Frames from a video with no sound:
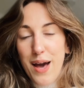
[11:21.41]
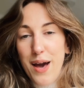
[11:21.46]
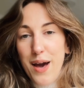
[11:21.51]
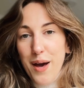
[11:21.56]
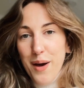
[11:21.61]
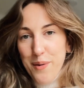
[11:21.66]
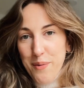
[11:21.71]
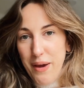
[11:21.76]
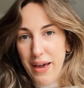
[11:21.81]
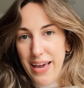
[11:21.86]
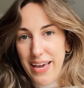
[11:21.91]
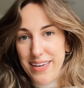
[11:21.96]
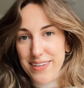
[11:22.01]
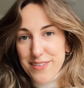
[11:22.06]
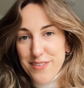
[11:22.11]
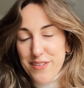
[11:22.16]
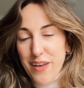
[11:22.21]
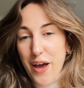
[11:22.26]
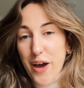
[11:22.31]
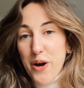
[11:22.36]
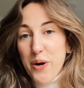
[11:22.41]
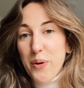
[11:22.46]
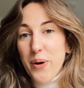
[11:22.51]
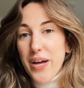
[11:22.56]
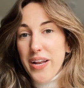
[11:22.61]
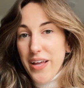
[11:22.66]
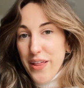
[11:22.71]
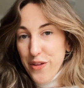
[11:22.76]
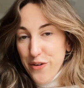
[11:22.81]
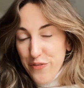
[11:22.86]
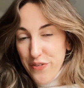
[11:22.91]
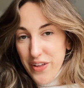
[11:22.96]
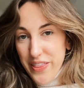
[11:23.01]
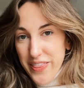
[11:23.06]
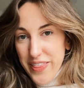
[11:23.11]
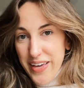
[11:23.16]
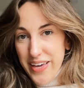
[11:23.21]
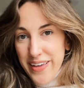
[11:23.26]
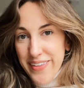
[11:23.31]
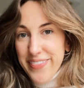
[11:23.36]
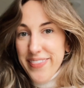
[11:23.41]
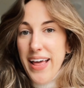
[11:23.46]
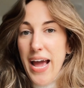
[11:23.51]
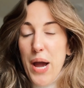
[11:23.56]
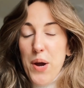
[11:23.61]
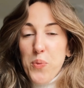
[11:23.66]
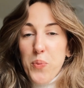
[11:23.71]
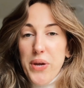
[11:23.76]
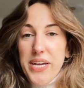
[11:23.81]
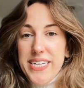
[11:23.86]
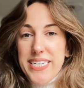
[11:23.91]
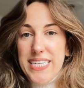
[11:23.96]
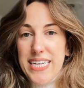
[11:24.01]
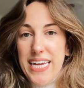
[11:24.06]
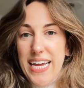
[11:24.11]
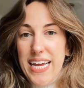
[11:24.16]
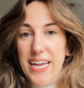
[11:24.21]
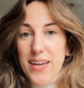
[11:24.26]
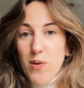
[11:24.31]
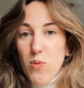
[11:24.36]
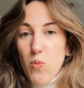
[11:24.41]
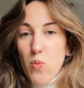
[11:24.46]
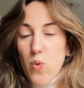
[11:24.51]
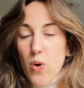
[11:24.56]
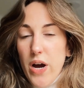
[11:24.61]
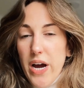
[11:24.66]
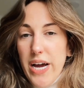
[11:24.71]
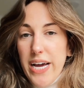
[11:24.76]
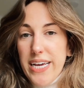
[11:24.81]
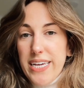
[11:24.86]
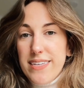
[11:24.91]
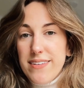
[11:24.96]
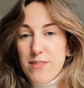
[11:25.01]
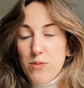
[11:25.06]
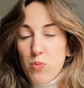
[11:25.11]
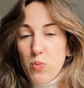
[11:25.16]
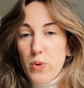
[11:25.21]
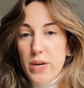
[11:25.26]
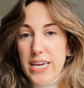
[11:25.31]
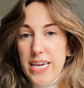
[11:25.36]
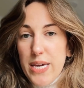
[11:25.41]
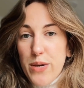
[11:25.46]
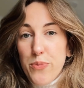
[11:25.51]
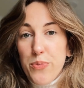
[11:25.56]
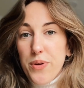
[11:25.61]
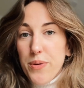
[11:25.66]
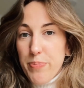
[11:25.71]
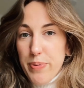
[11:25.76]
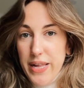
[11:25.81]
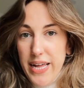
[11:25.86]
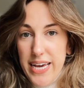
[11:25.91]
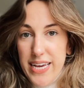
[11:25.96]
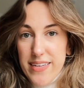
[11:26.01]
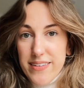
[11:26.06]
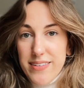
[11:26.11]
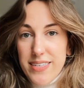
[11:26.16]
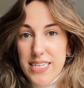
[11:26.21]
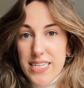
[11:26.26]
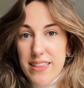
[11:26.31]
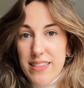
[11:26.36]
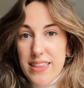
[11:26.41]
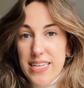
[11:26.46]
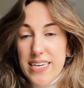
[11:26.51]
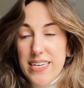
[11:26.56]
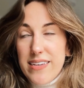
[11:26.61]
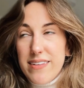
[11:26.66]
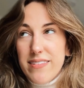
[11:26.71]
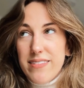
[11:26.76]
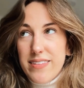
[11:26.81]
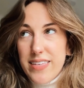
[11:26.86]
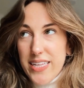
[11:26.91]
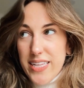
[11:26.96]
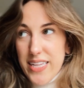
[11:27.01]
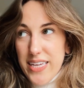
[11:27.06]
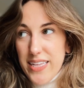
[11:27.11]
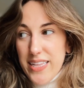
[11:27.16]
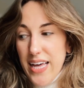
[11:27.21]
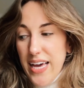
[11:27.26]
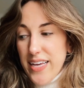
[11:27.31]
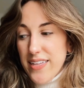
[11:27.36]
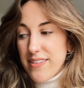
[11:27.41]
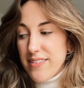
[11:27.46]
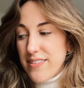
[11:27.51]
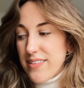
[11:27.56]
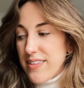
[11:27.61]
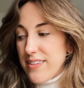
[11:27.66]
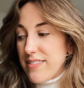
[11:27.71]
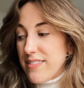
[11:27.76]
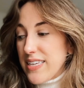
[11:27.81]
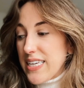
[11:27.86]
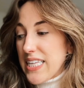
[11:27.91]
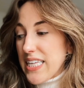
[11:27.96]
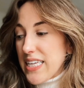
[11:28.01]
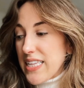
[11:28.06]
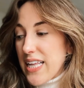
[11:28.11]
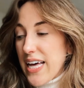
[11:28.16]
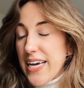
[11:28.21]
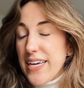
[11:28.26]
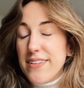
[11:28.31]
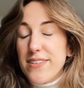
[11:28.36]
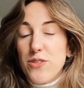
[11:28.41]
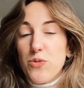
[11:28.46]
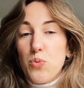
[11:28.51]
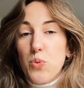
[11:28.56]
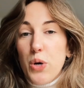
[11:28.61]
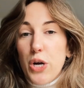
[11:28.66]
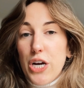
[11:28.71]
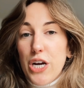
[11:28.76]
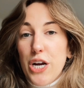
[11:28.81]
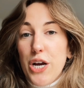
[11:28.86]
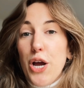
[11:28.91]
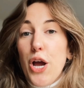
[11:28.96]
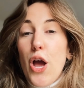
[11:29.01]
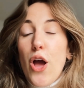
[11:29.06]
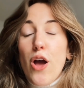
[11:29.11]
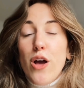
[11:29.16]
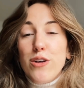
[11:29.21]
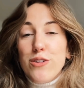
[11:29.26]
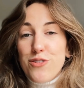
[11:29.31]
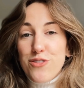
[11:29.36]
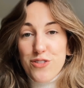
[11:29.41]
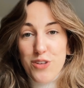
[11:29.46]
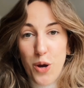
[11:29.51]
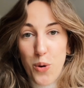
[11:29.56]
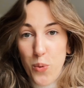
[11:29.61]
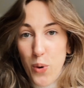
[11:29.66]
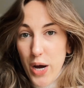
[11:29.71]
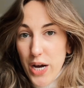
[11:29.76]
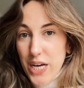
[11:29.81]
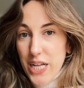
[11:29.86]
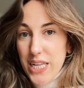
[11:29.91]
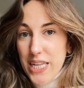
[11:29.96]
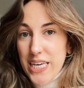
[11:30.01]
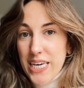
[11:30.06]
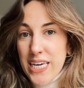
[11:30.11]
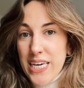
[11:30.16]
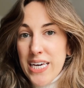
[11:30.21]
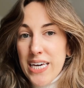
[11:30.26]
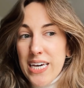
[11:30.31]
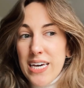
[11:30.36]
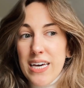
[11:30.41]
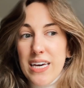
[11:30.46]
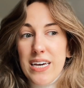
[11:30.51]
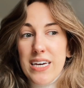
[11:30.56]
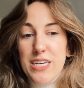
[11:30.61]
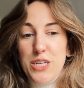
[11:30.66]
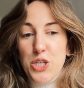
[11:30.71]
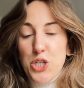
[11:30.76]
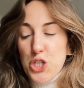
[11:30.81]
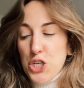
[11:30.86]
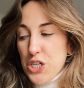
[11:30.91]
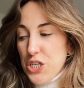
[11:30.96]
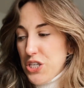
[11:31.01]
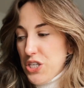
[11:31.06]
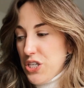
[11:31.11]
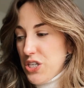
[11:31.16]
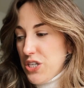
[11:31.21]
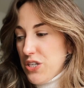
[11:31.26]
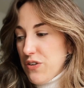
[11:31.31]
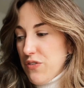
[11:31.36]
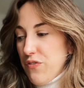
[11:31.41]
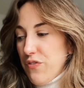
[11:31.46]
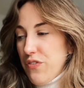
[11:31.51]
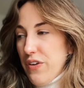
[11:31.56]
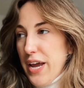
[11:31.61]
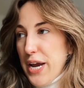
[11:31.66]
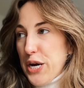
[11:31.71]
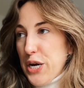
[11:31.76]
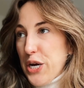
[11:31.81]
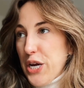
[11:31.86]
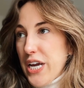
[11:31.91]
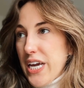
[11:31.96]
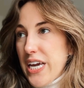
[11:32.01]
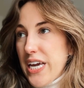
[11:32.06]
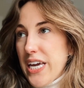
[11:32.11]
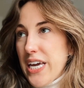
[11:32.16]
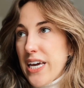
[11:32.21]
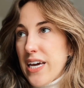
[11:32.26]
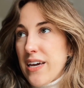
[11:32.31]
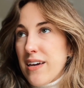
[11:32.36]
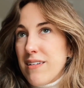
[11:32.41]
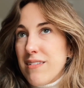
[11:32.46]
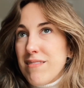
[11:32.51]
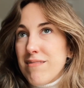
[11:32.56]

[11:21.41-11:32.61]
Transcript: Okay, so another fun thing that we did was we replaced the ceiling lights. The ceiling lights were so ugly, just very